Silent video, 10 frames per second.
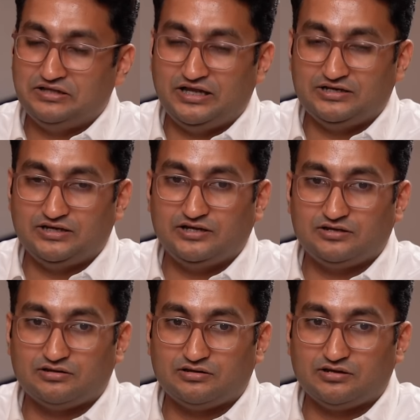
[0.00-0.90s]
and
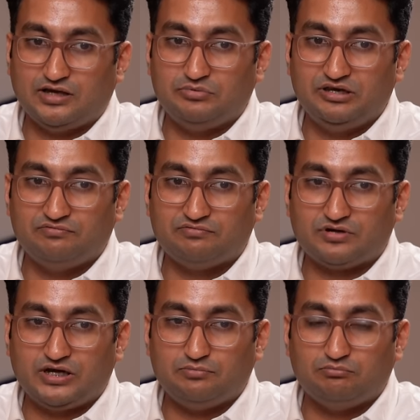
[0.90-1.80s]
and i believe
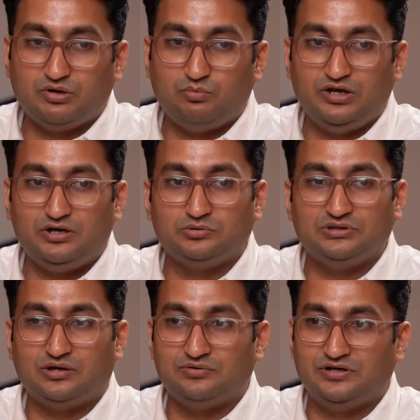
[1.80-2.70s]
between
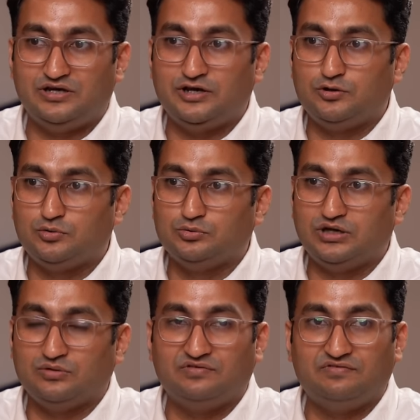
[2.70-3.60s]
2010 to
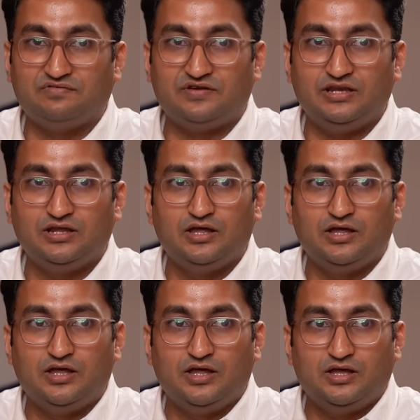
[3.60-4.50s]
2015
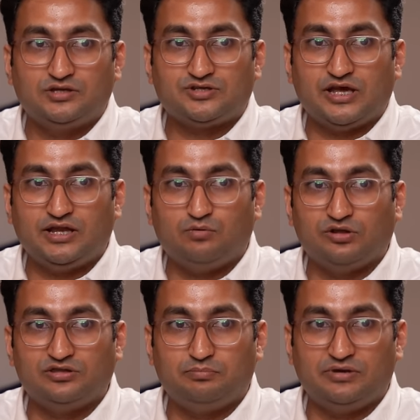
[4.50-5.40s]
china
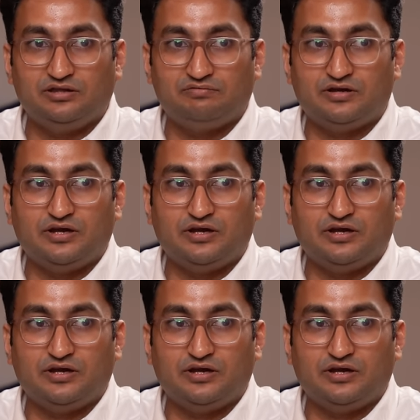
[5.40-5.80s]
was the place where